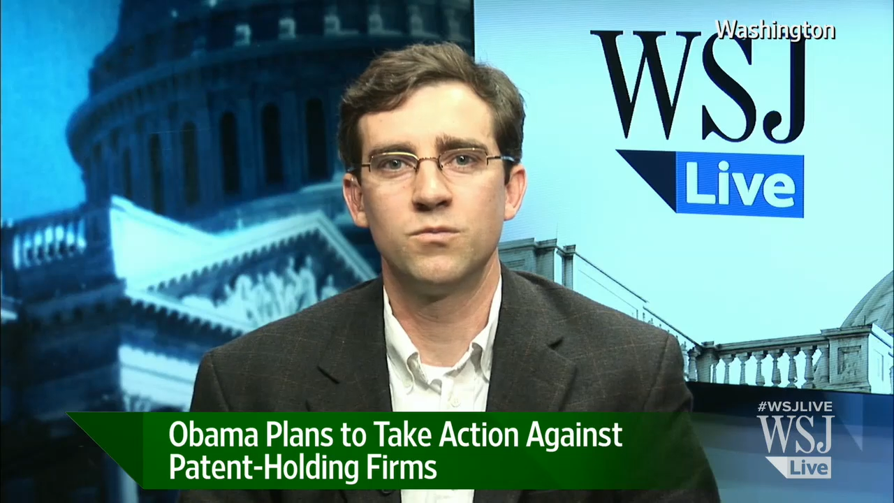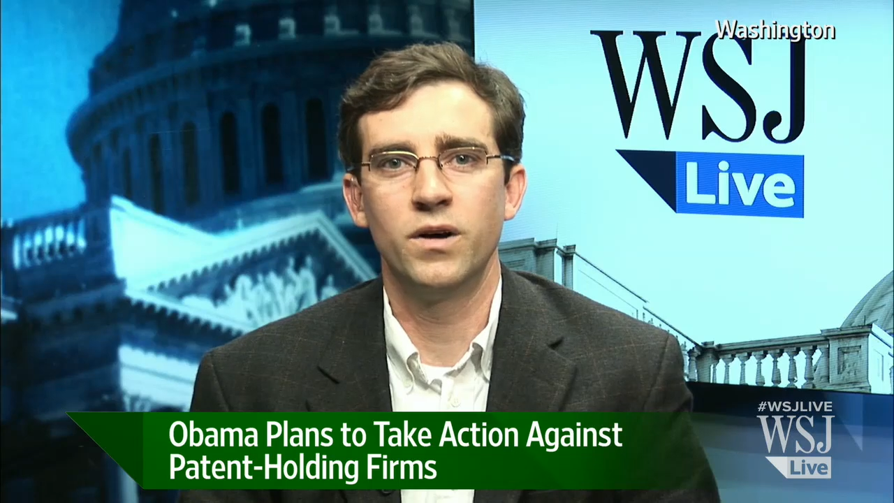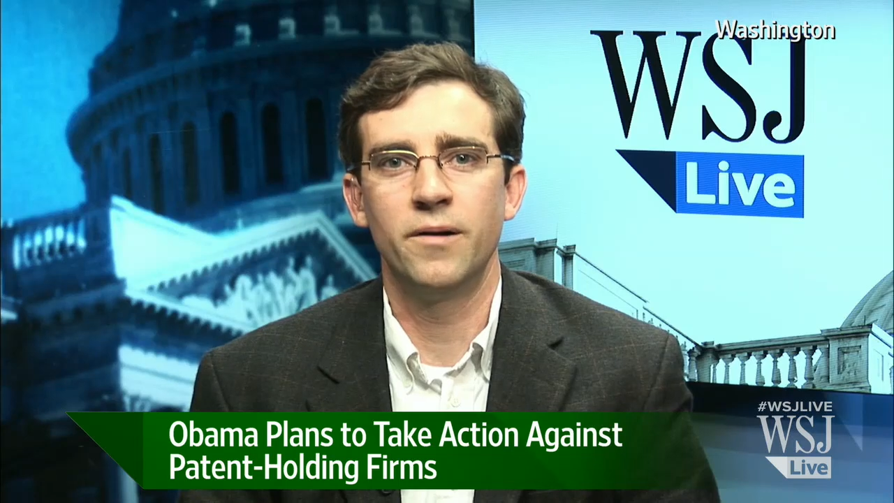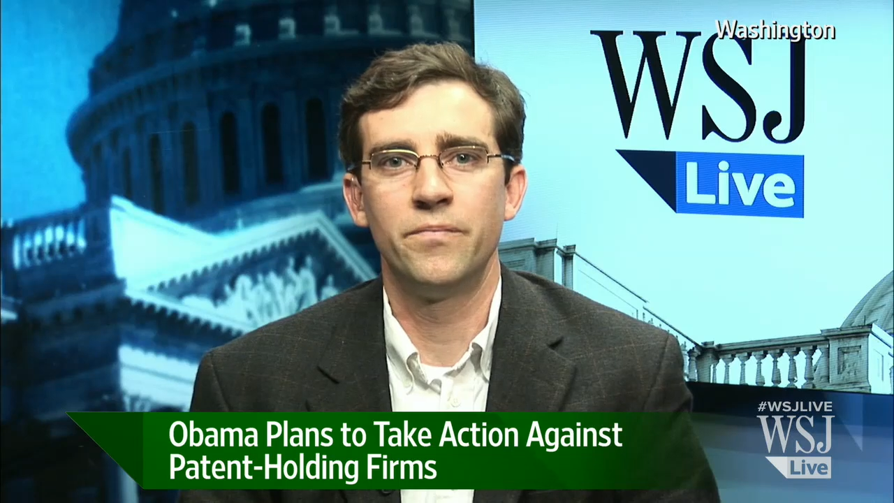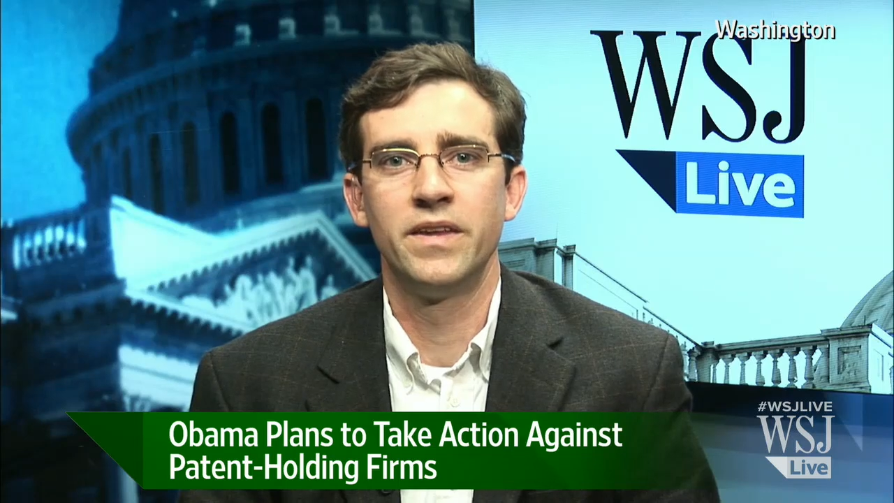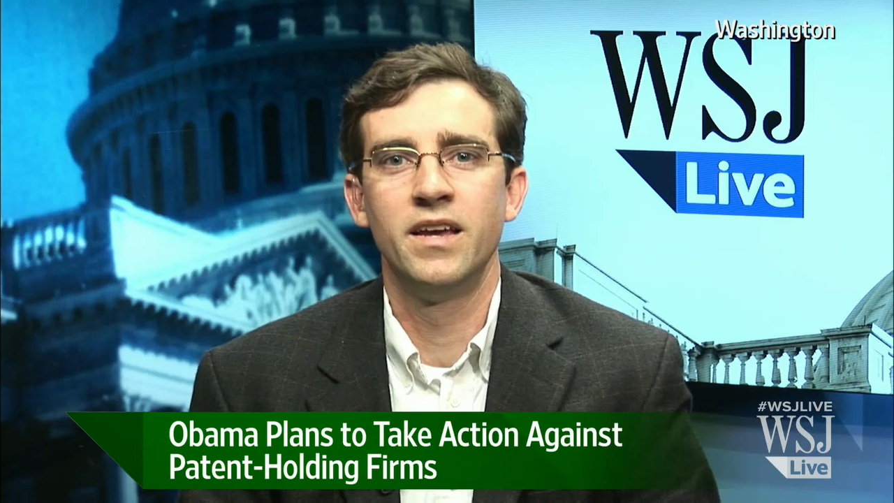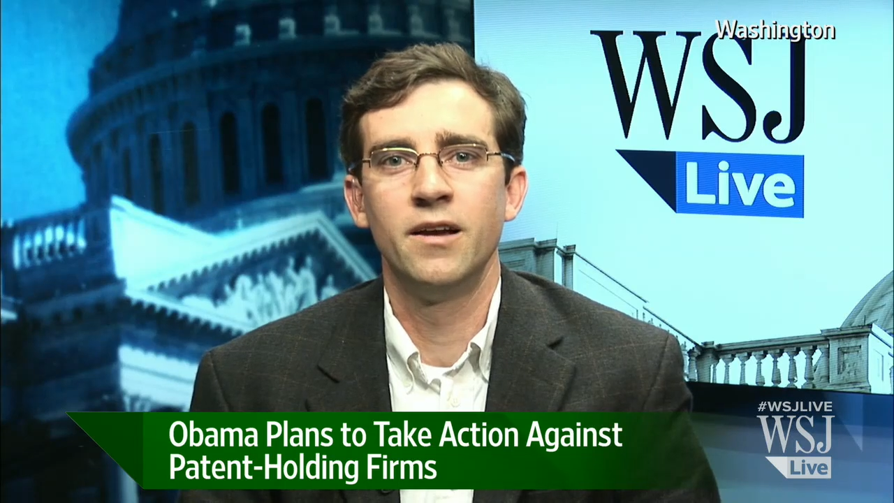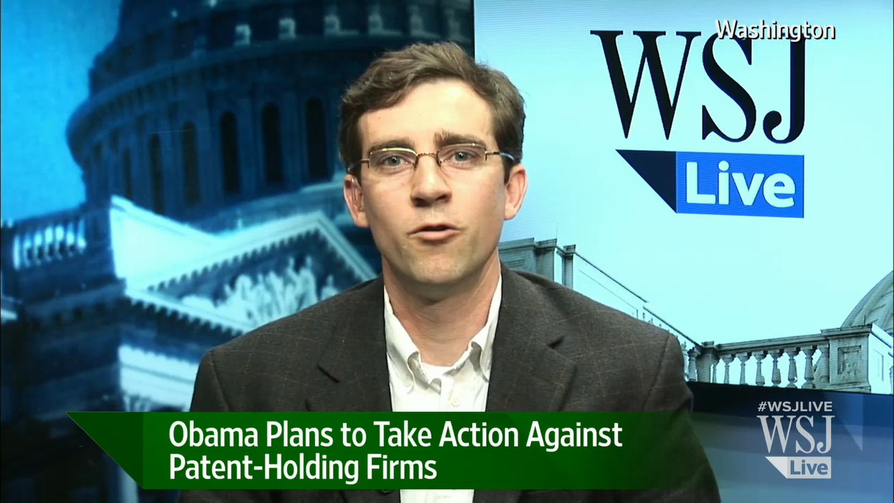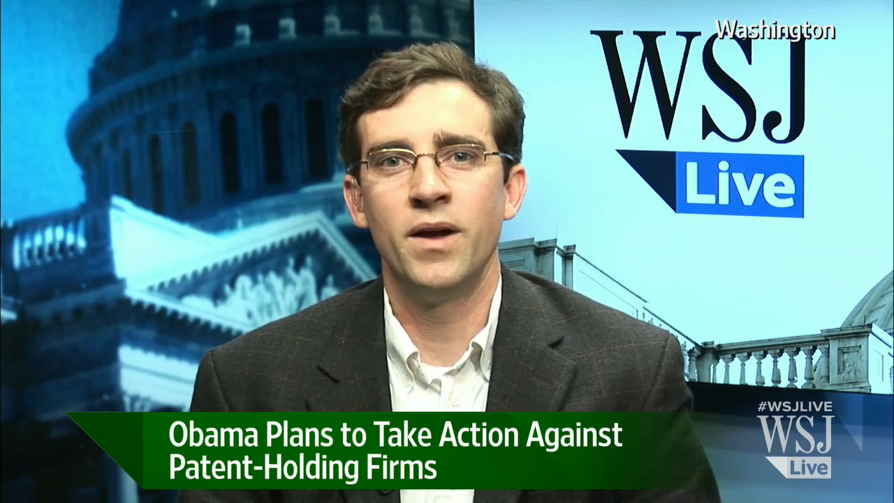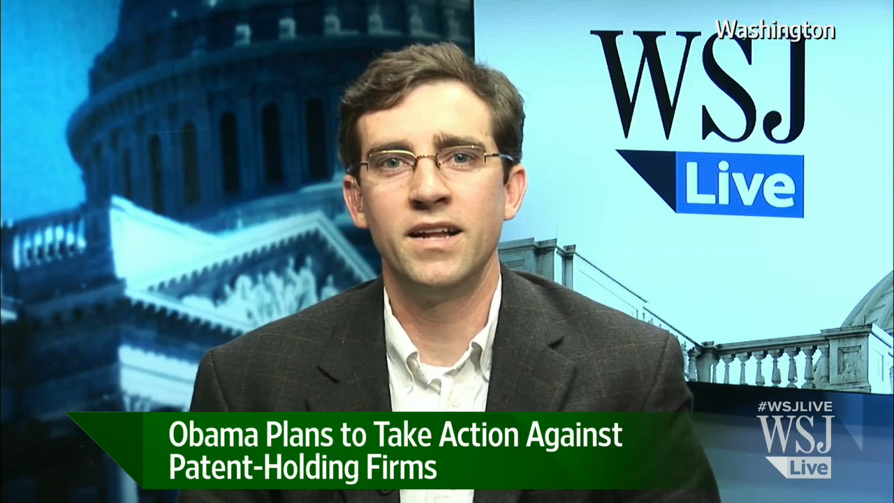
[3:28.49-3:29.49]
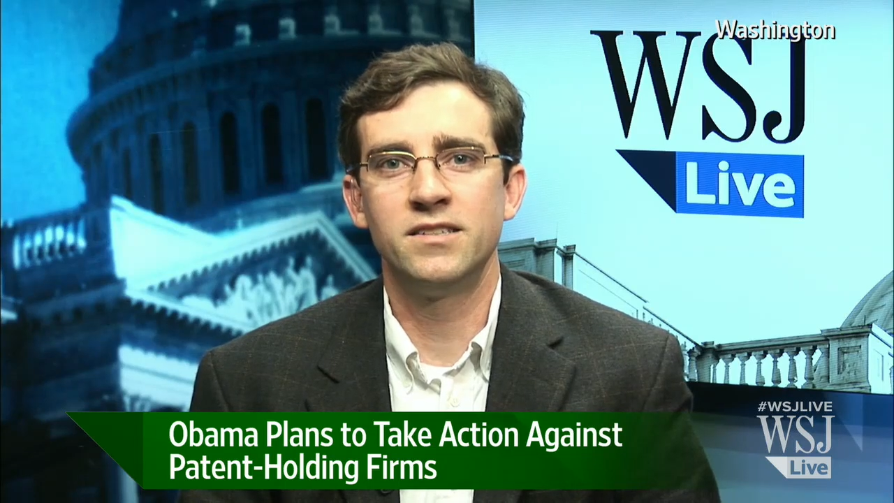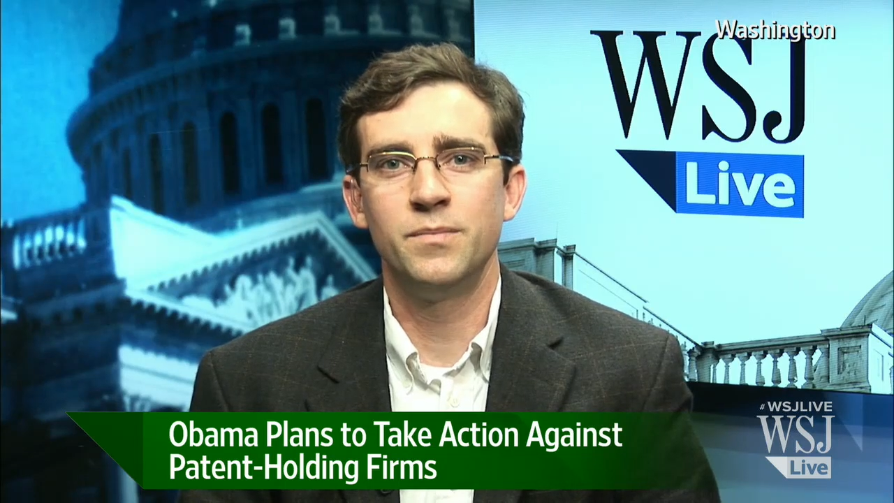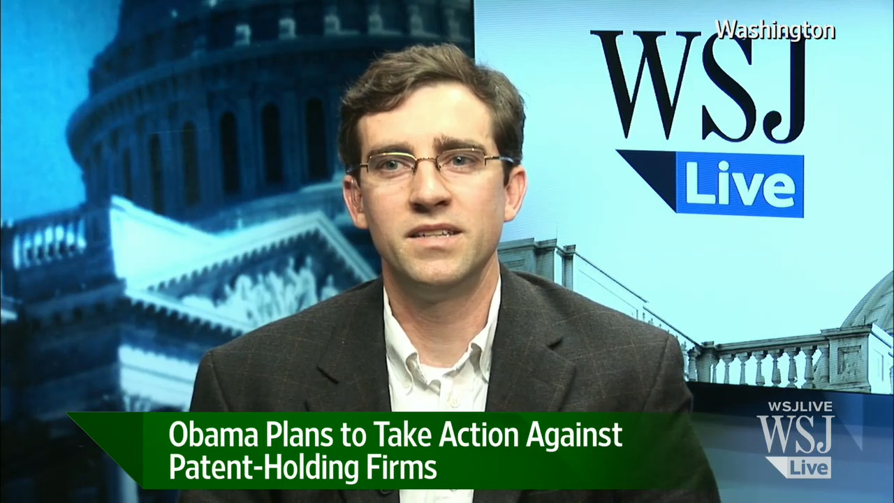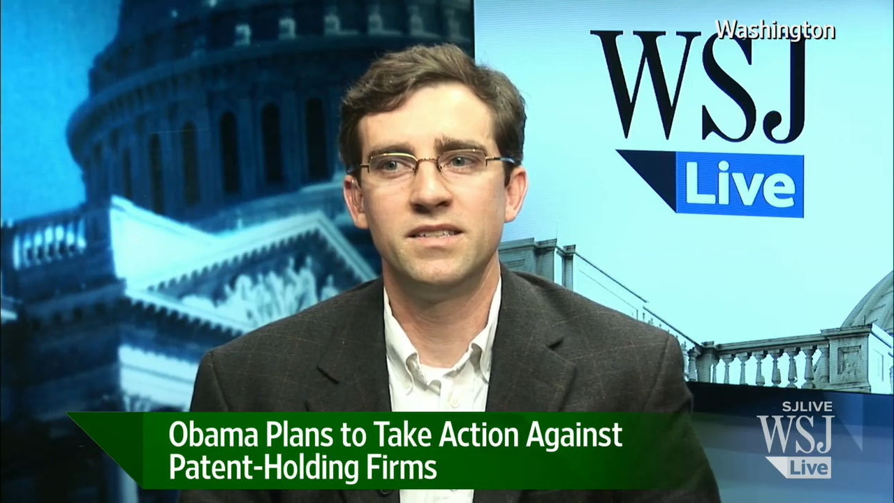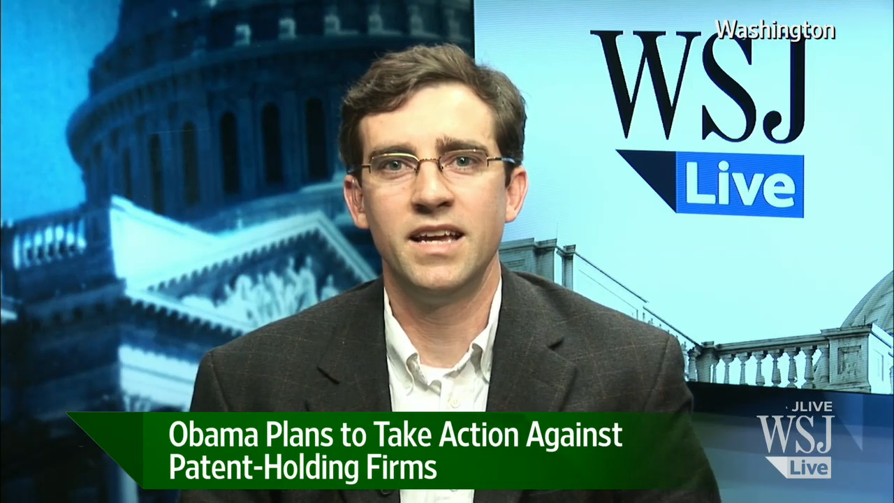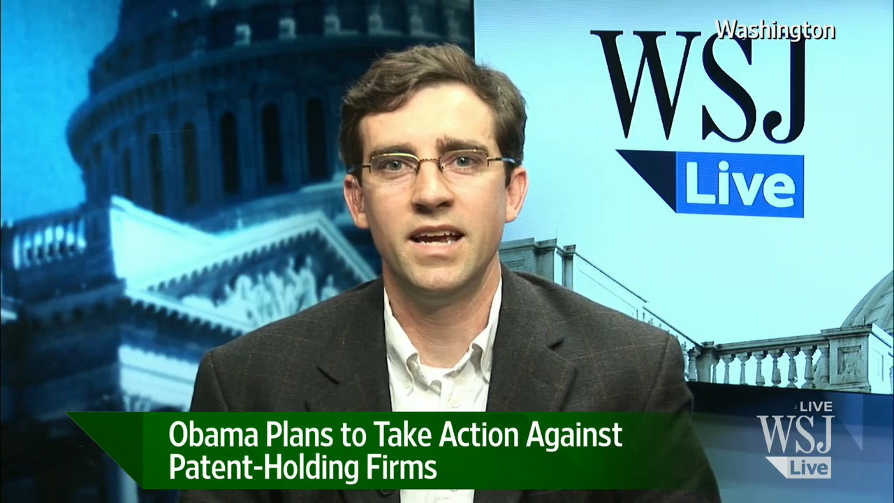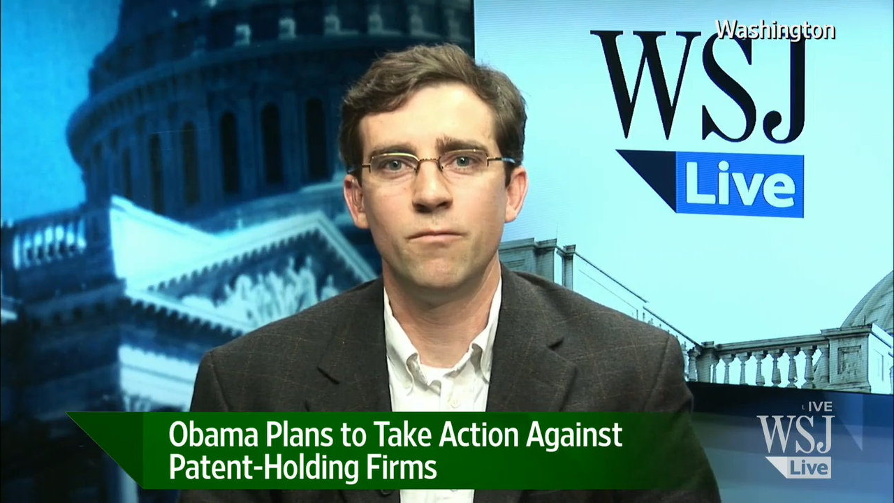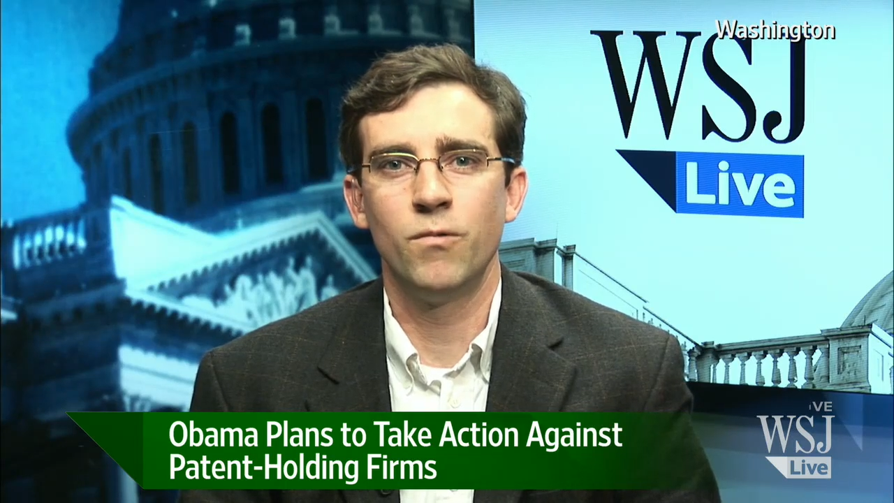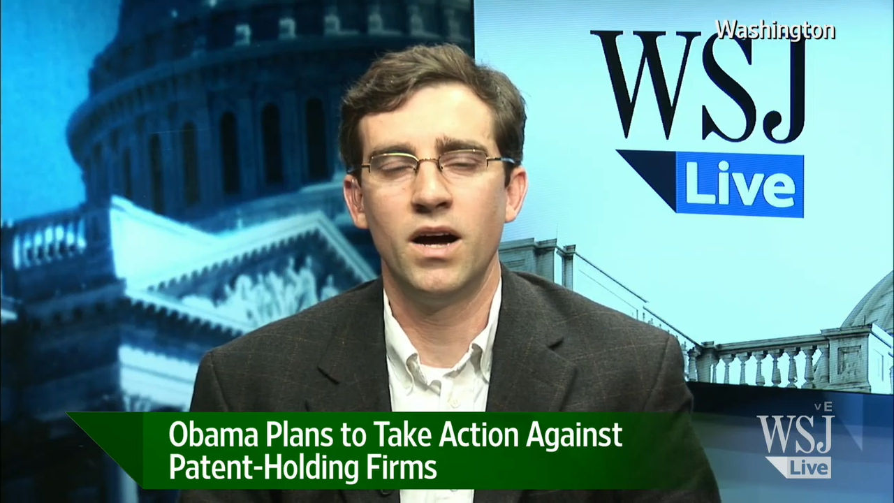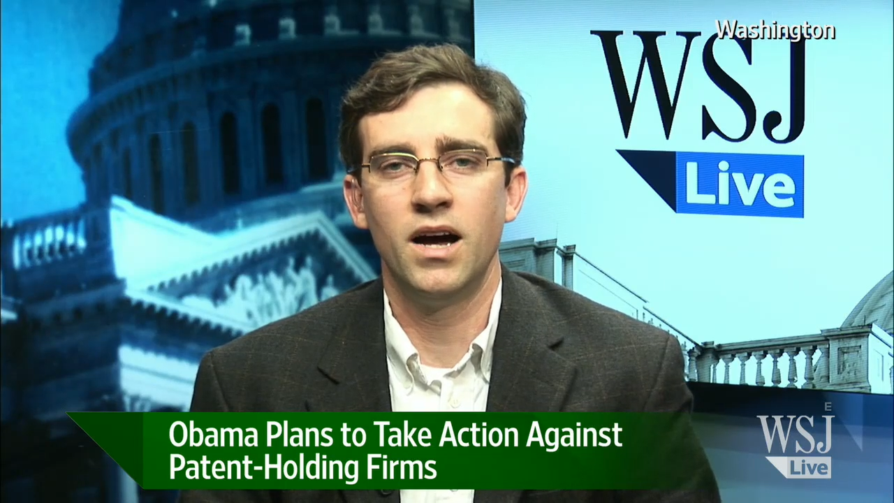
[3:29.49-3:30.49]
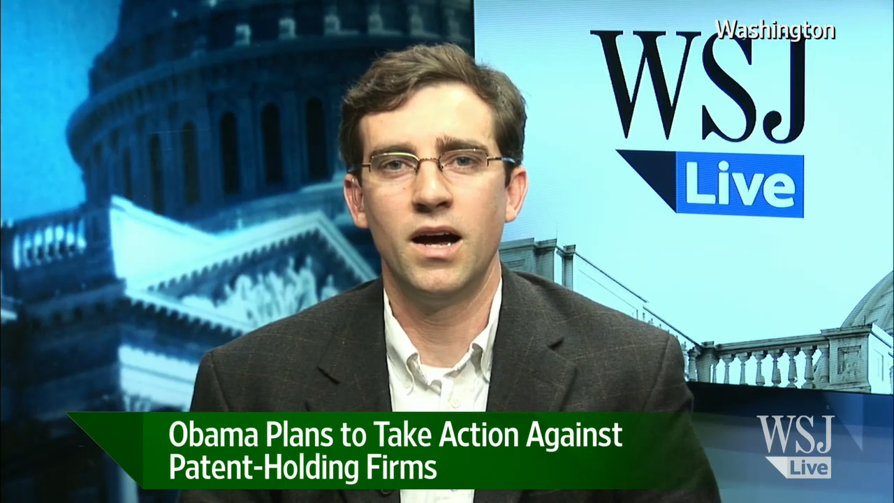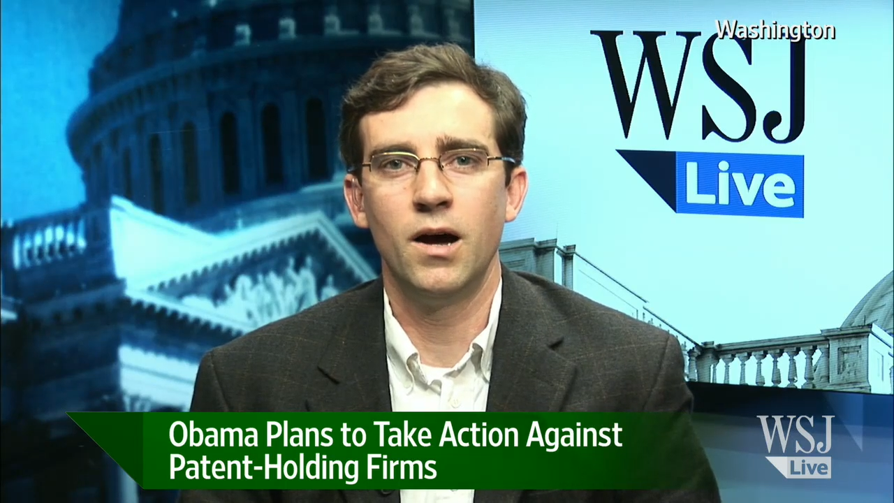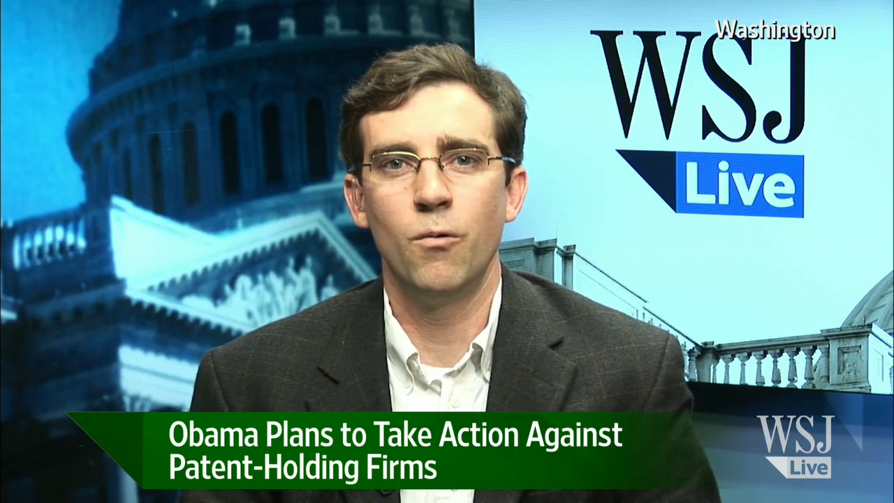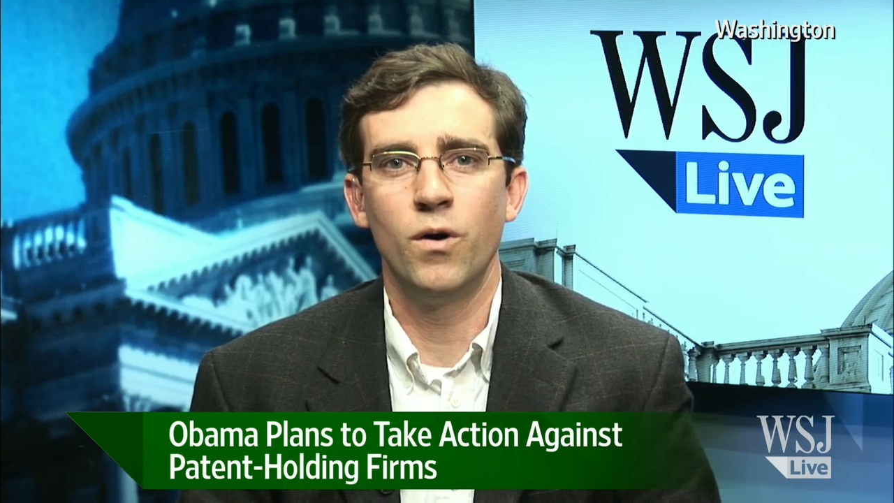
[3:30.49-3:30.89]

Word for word: But remains to be seen uh,